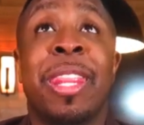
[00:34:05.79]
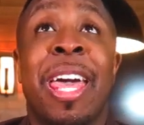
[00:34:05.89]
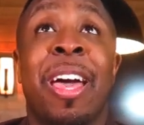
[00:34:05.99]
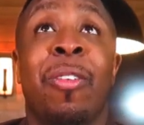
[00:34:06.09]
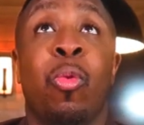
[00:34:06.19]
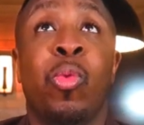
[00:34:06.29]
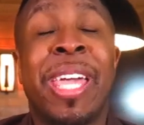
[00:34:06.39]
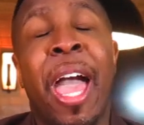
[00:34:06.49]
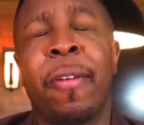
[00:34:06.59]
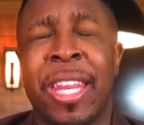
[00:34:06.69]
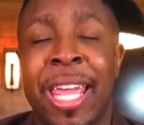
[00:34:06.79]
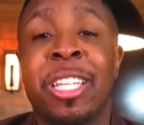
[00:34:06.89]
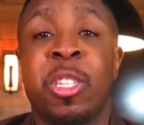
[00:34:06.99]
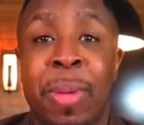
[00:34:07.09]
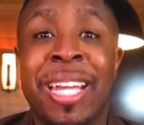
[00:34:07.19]
that we have an
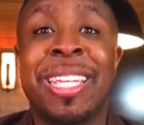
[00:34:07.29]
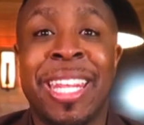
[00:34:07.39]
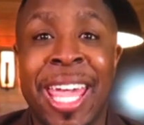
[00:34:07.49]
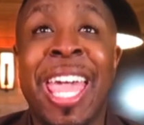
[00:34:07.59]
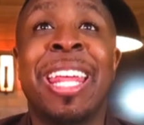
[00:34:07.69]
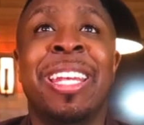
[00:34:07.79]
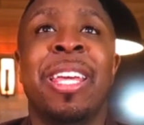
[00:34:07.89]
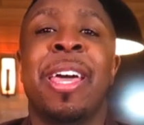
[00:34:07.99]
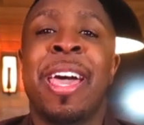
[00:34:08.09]
expected end,